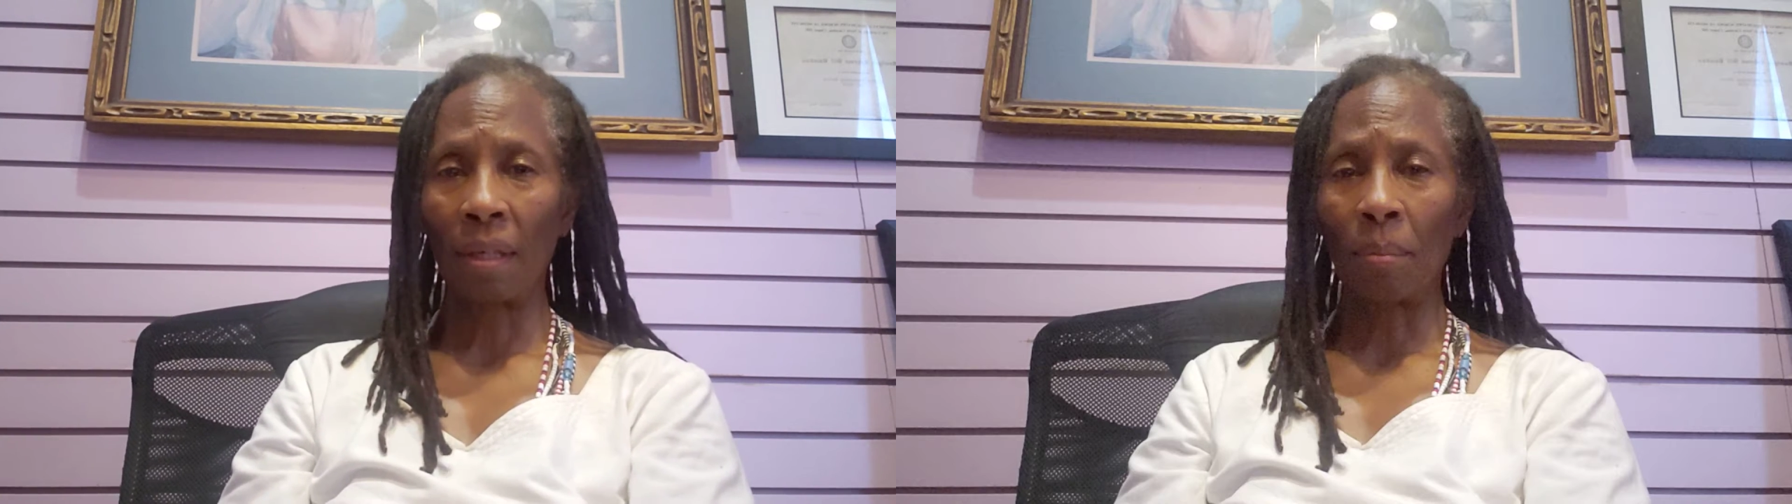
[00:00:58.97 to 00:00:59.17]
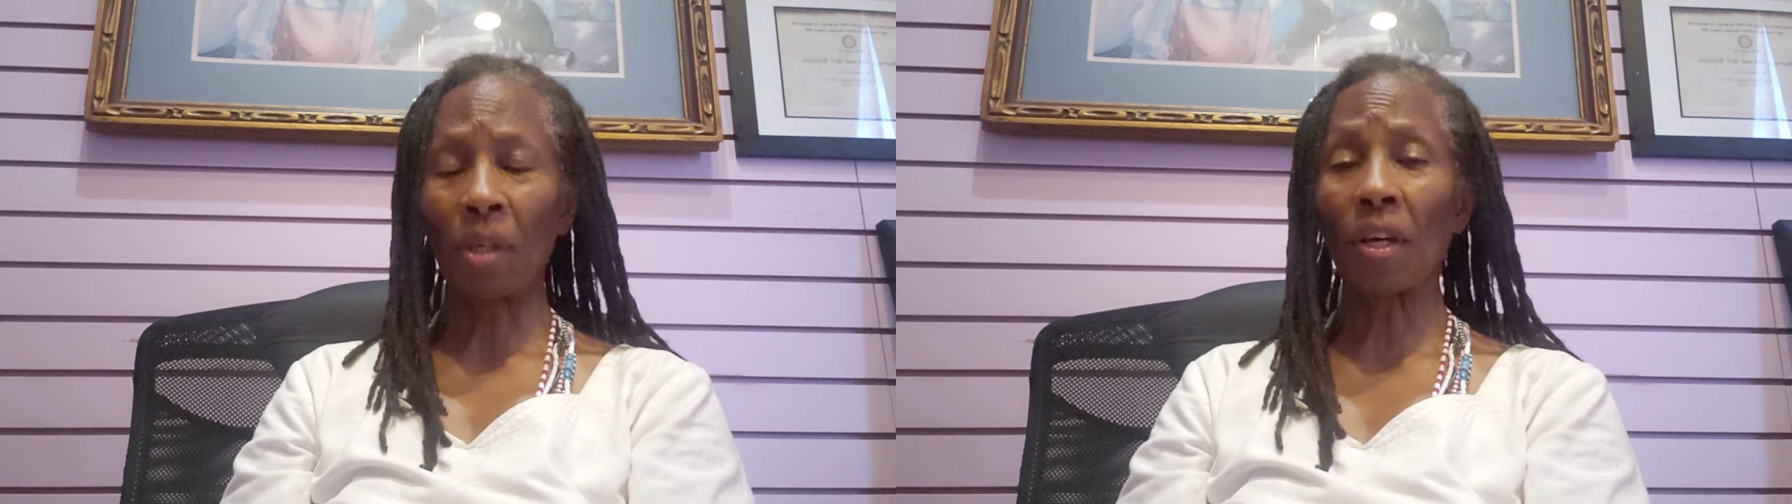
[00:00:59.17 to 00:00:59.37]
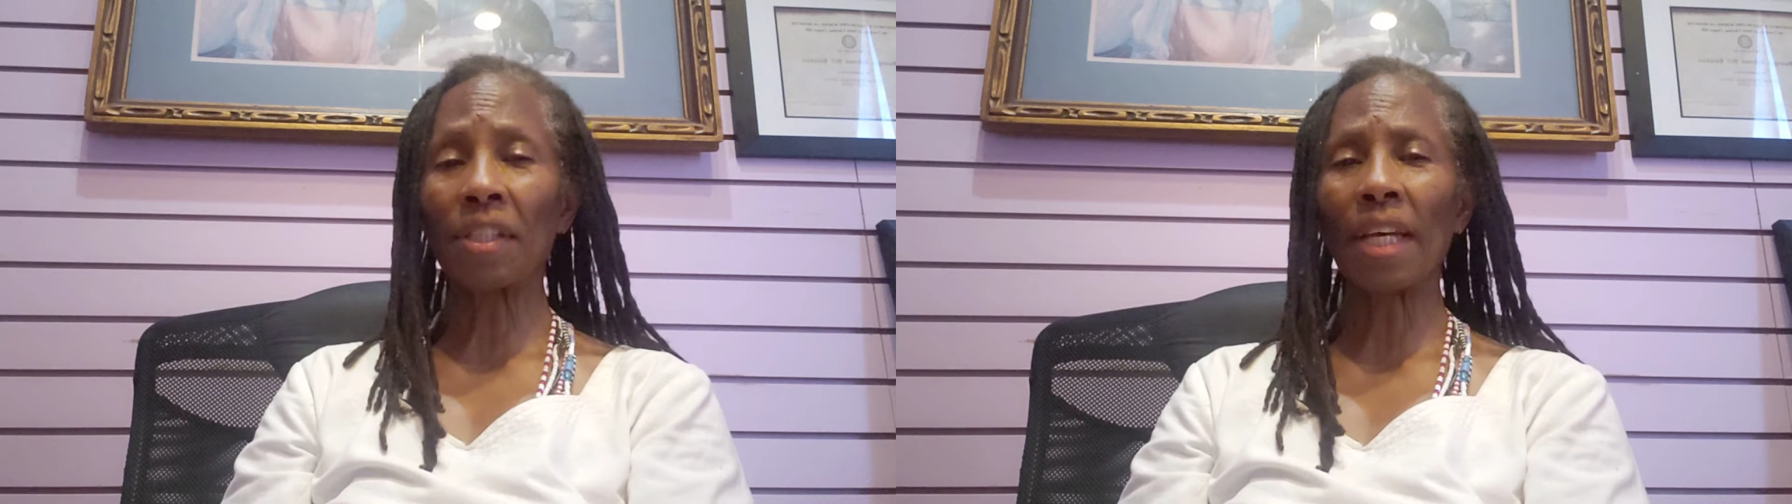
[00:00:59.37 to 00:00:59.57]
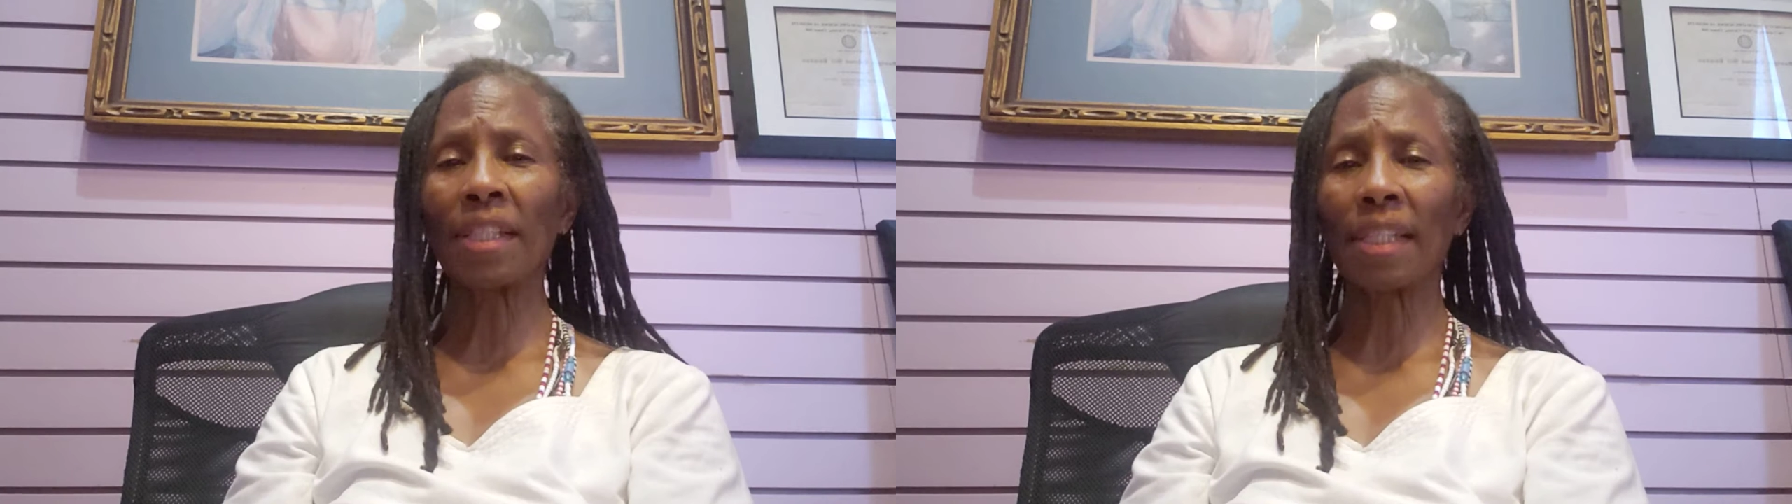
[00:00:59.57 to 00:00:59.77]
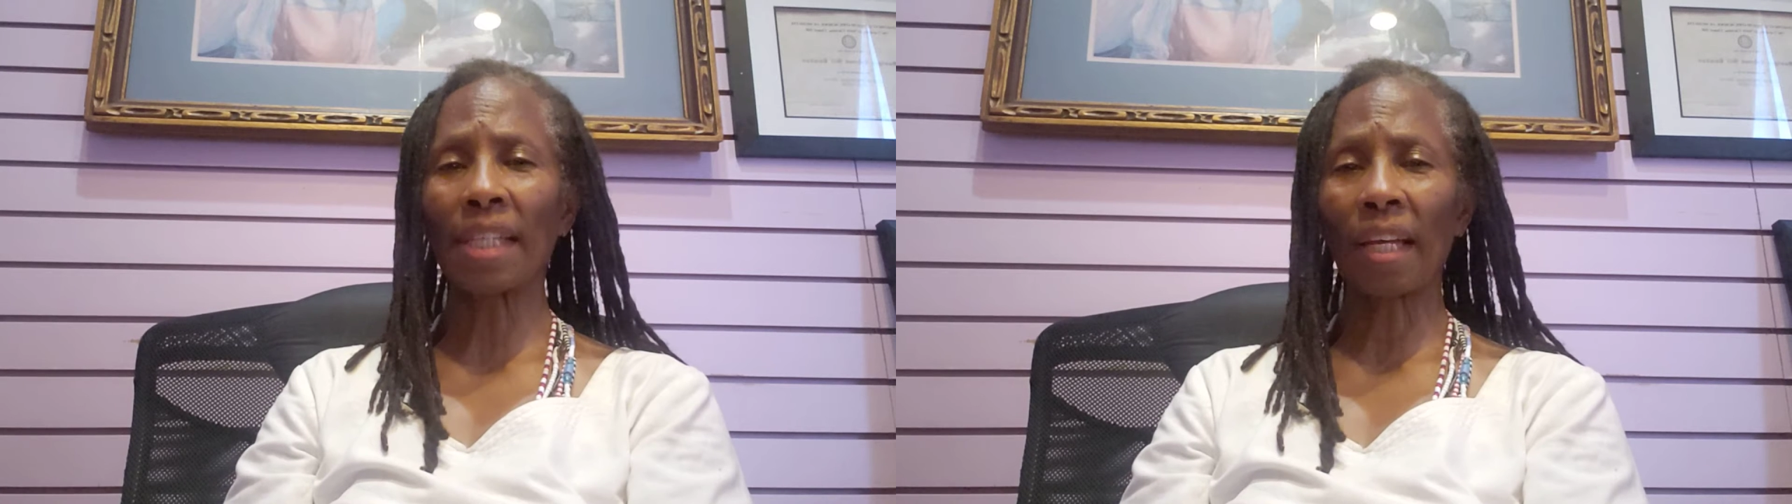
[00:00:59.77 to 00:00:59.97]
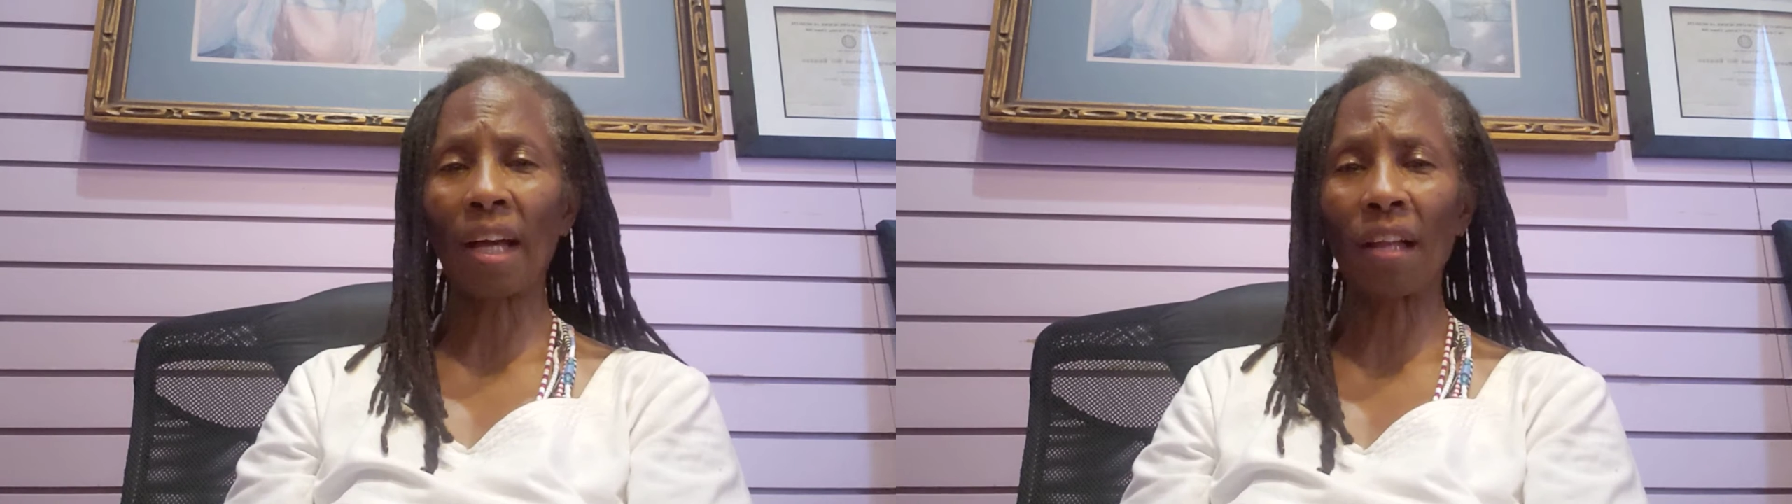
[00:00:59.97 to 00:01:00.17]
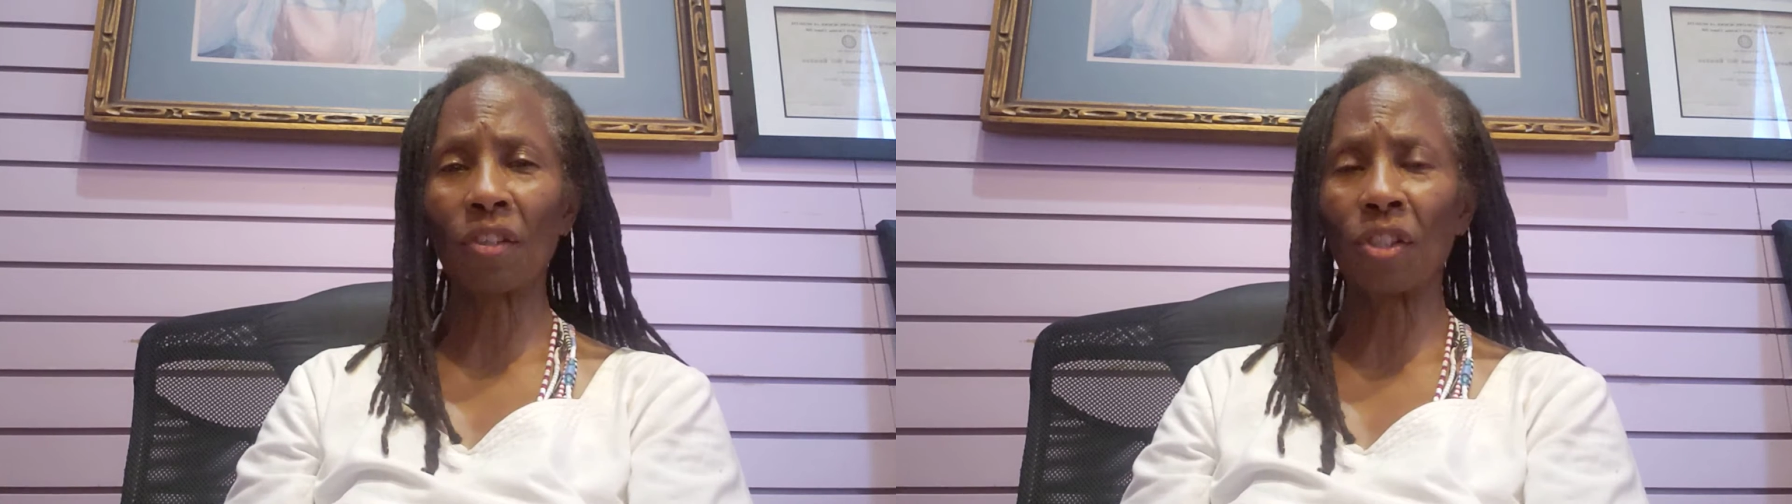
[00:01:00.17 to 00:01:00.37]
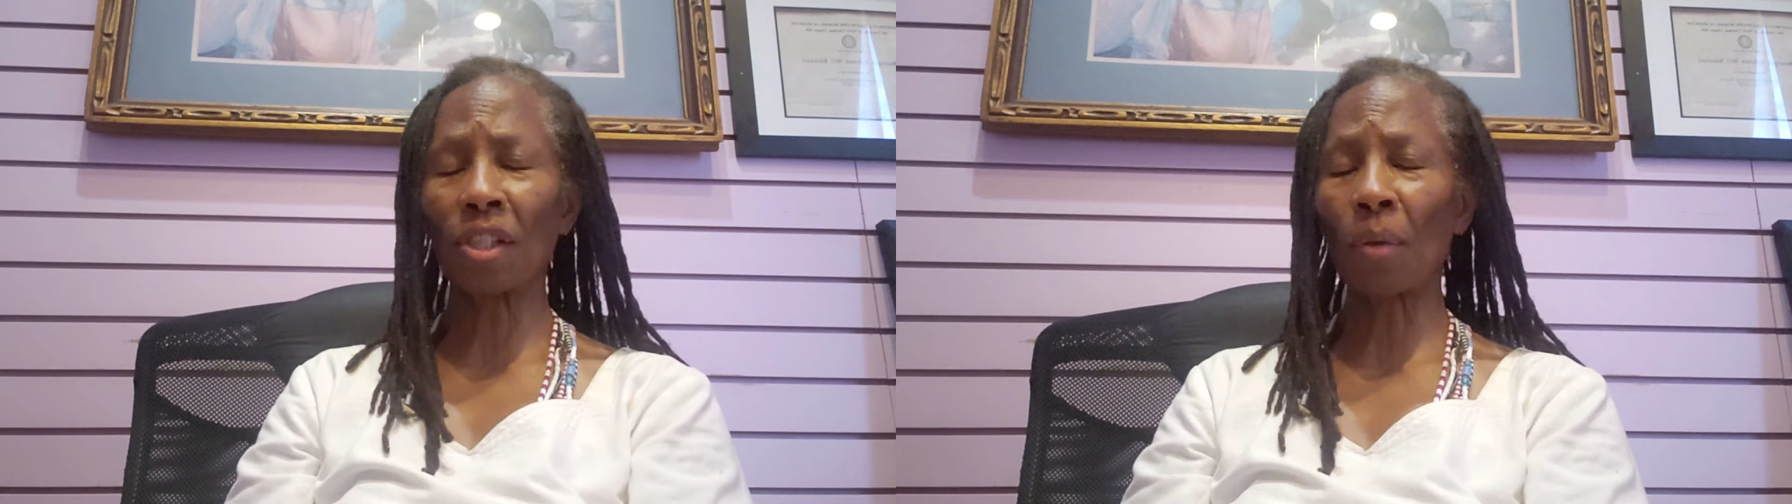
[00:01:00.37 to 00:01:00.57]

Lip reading: Because as a psychologist,